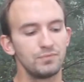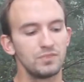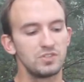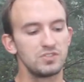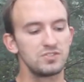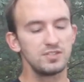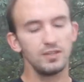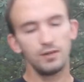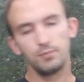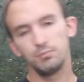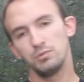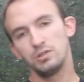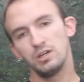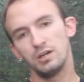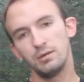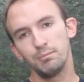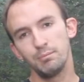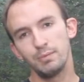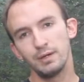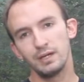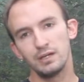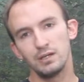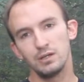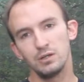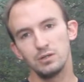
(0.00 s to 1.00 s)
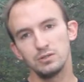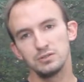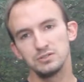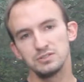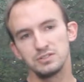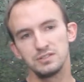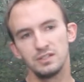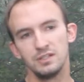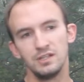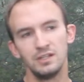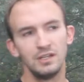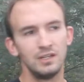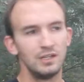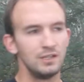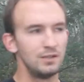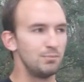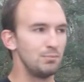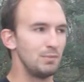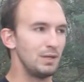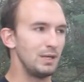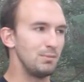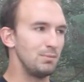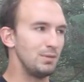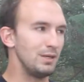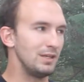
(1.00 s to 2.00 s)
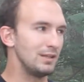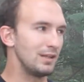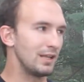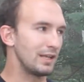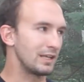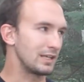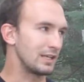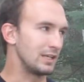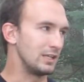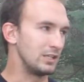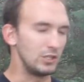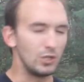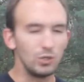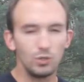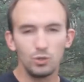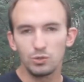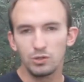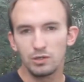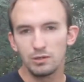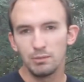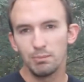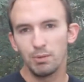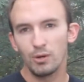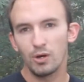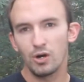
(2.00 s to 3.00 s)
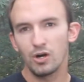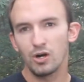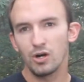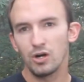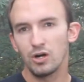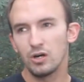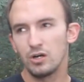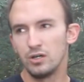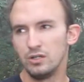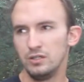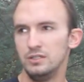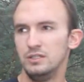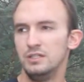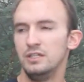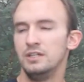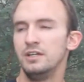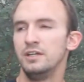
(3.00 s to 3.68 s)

some dumbbells, maybe like a yoga ball,